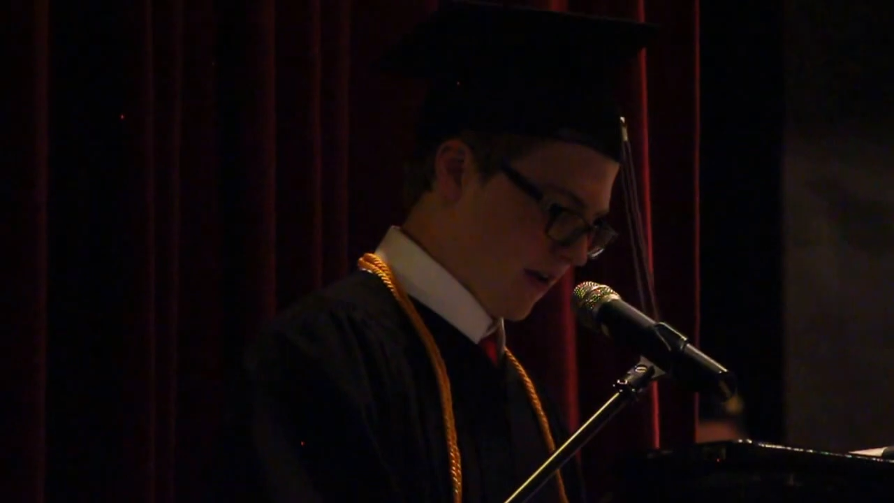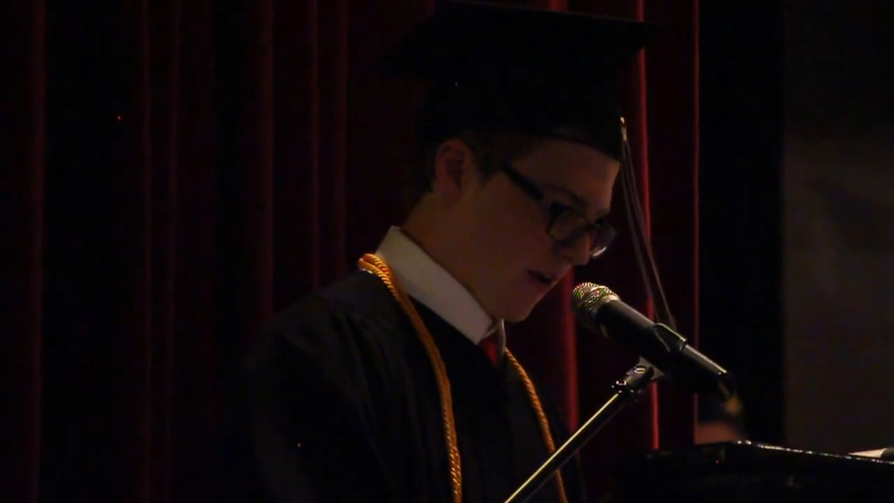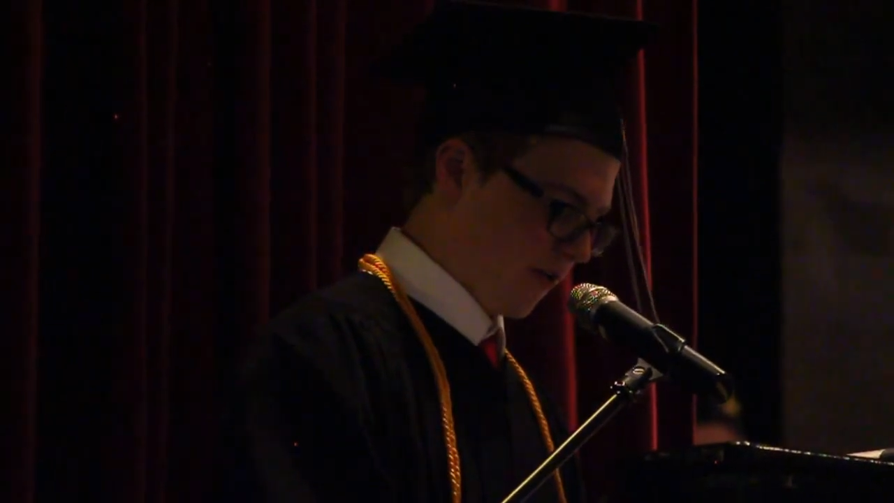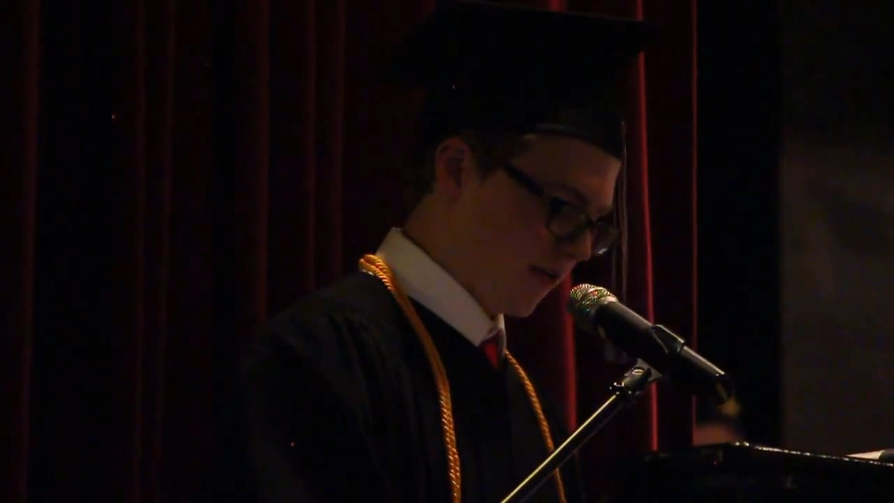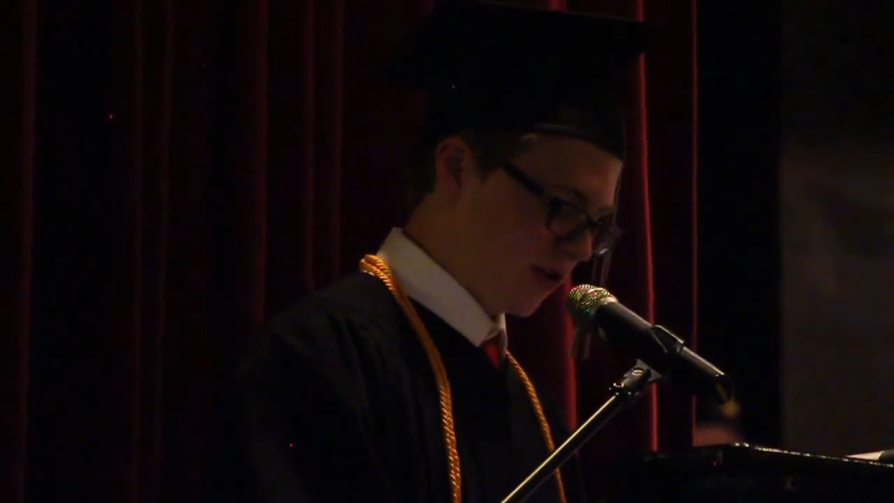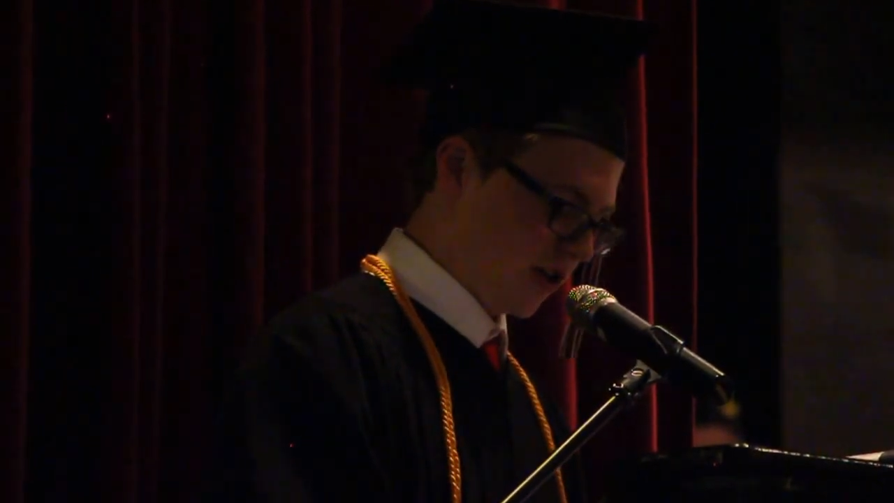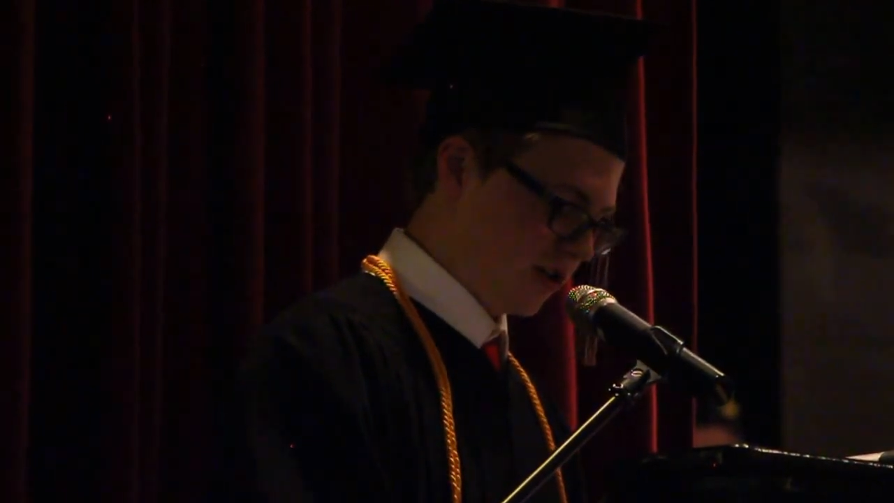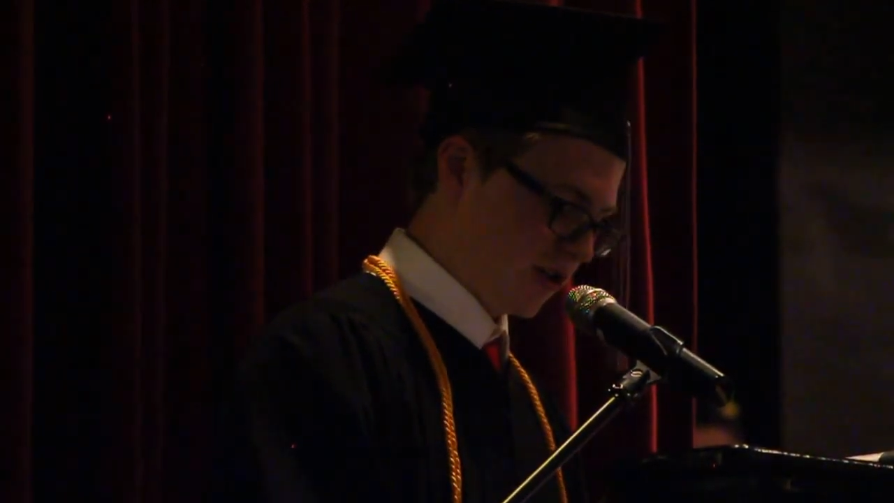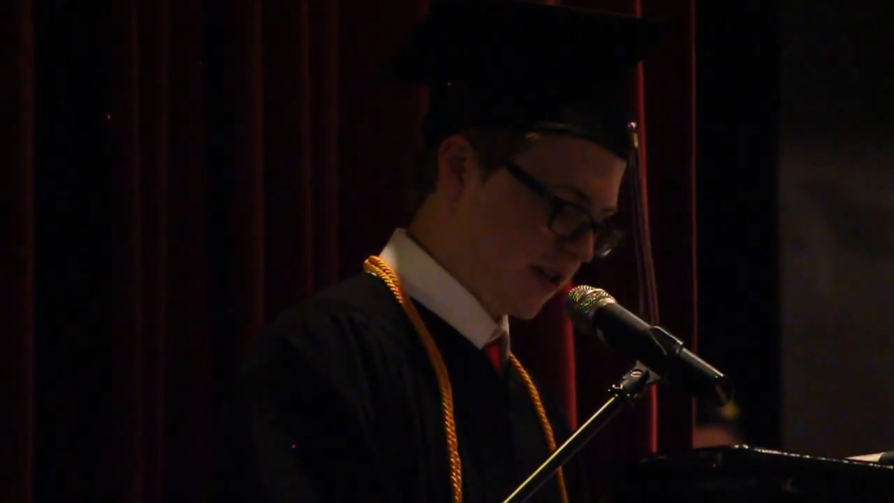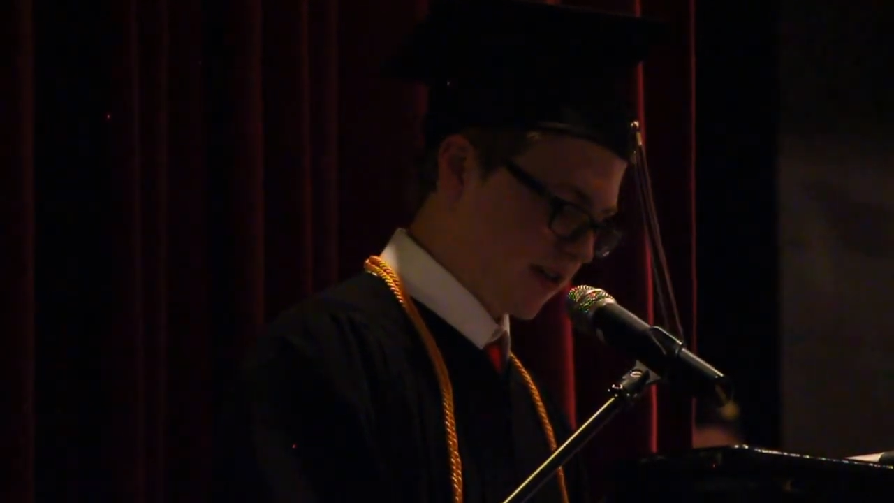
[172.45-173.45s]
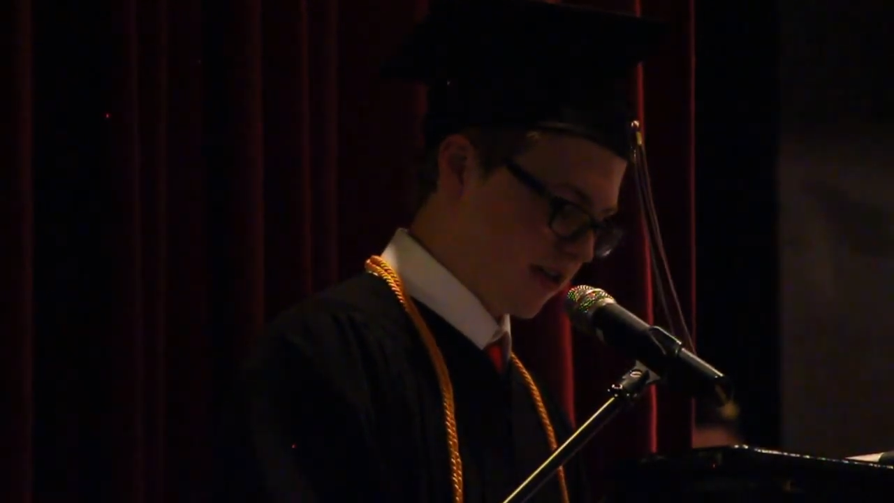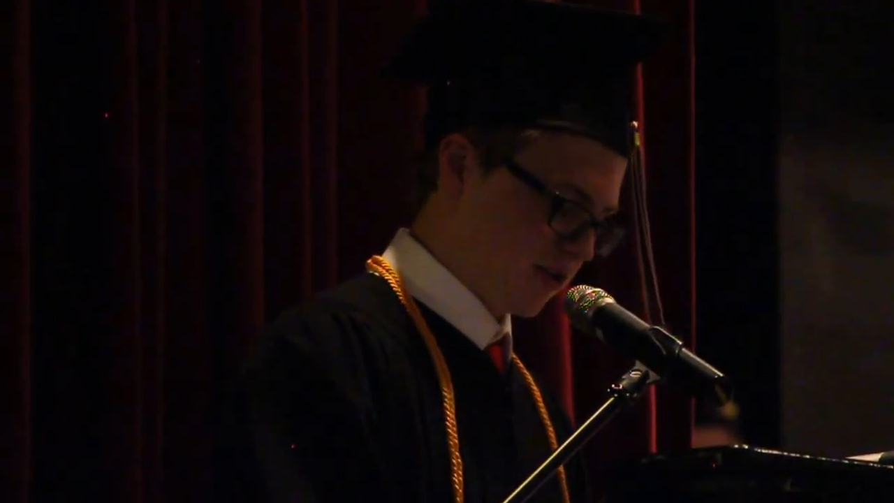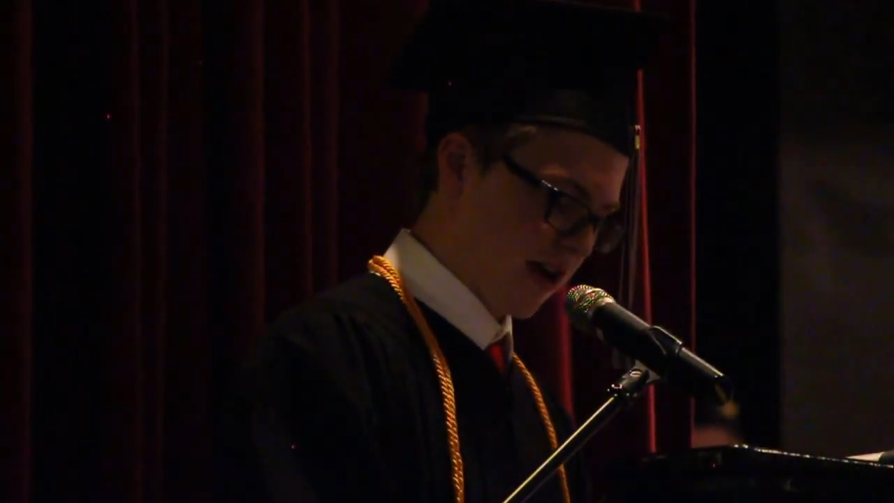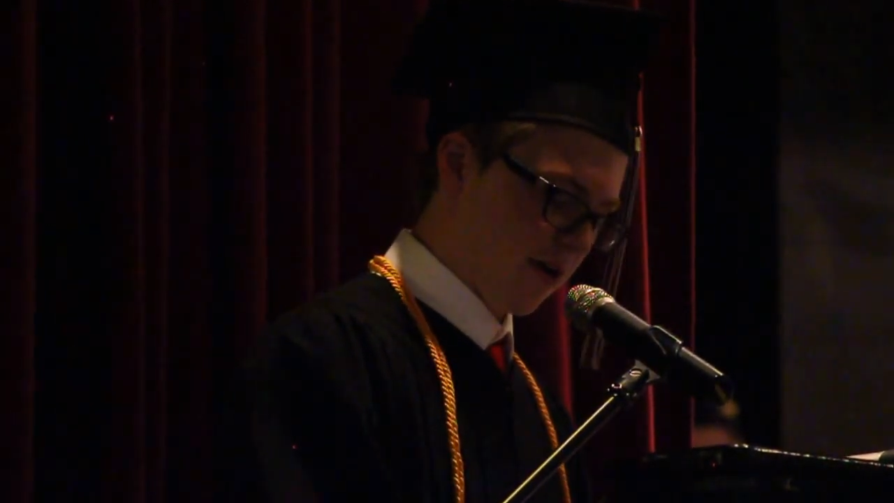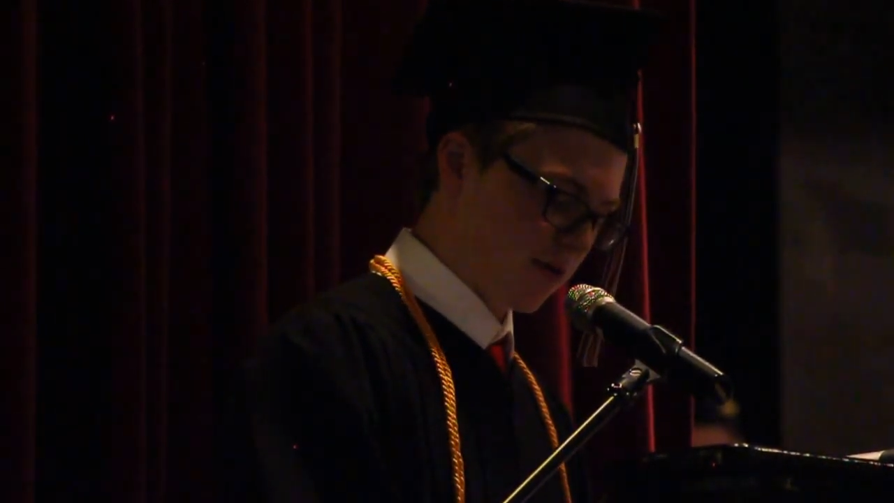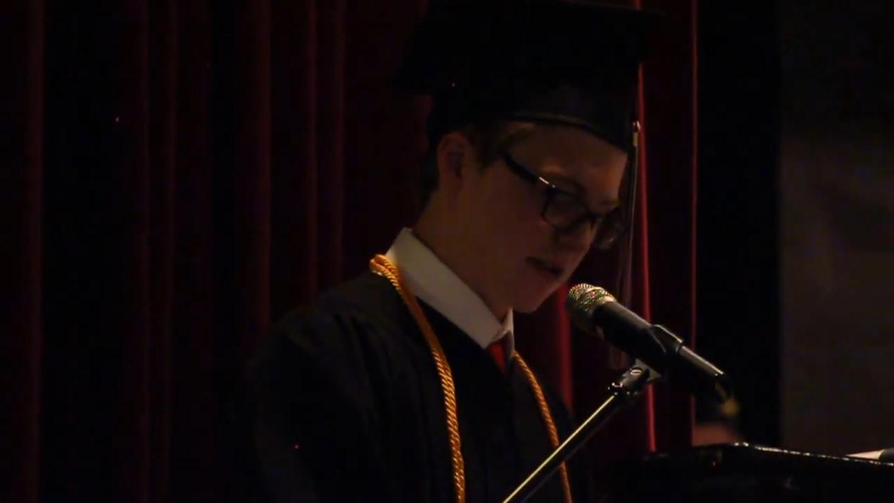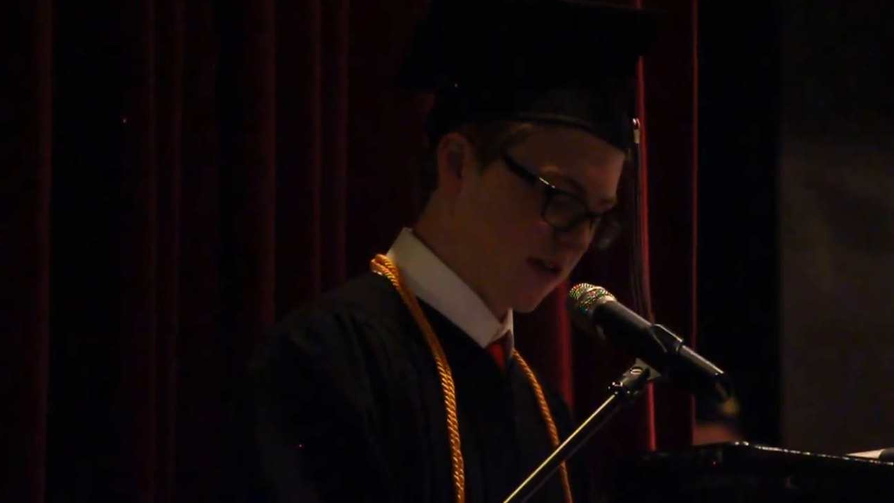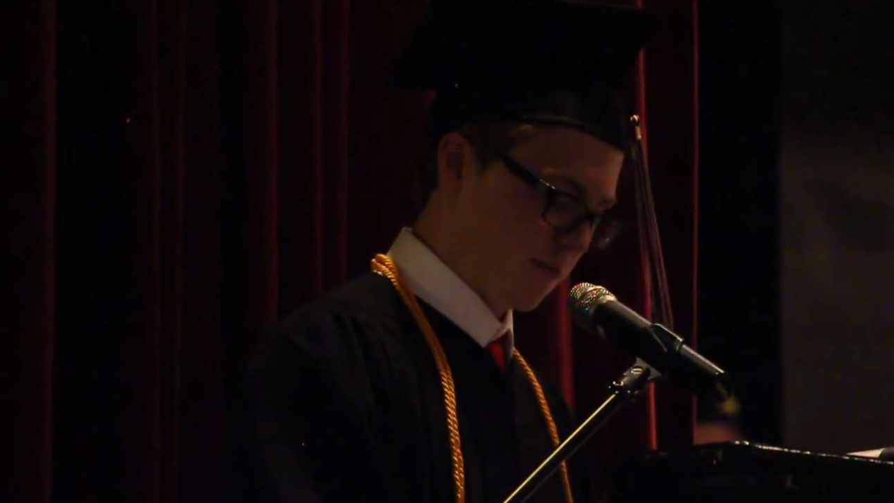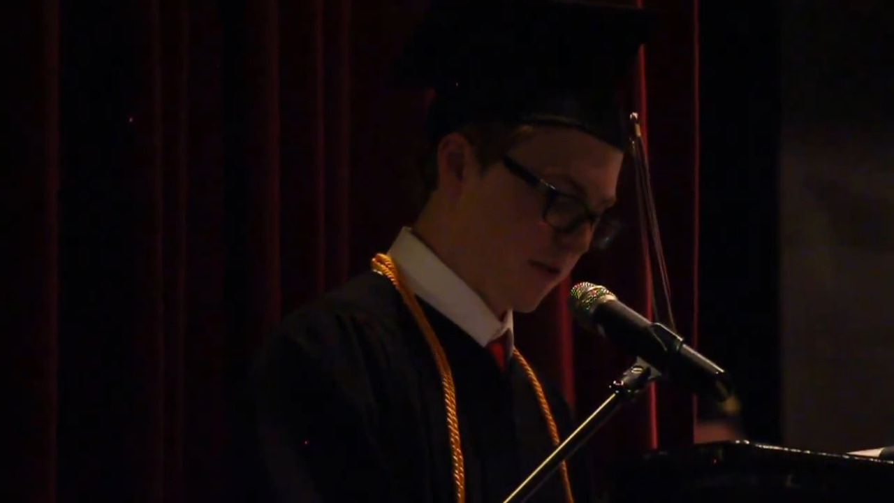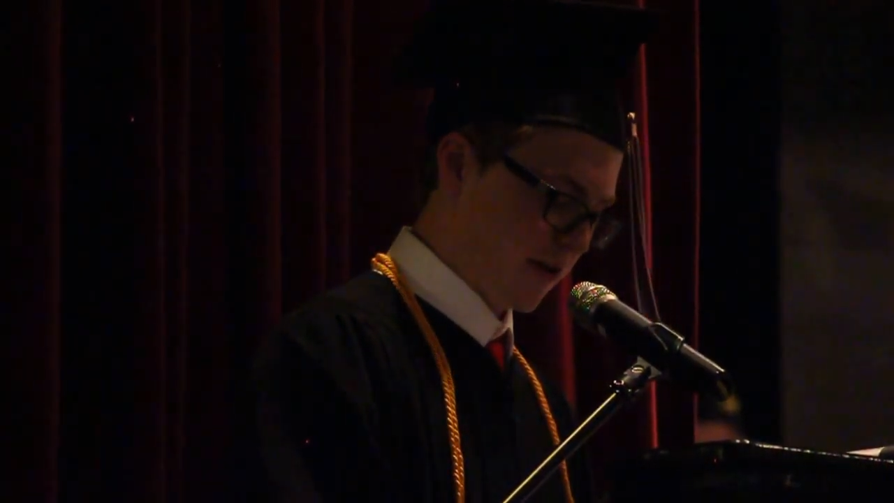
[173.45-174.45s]
All the cheat sheets that took hours to
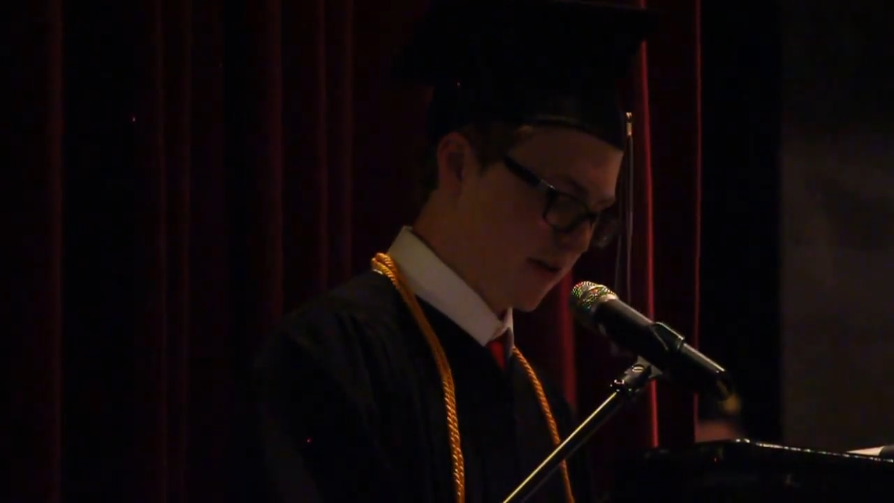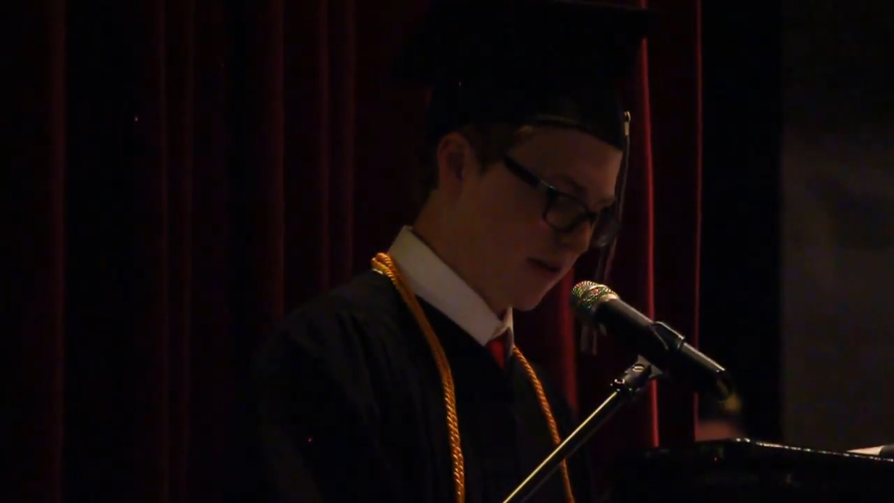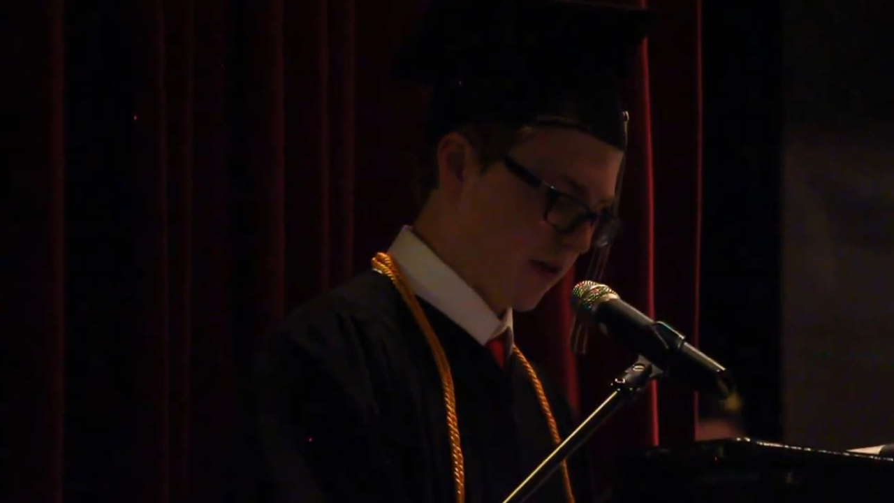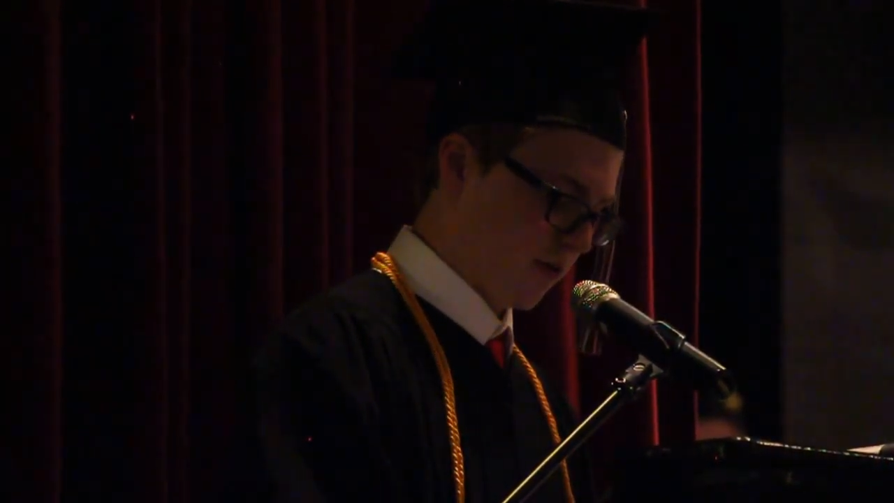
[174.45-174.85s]
complete,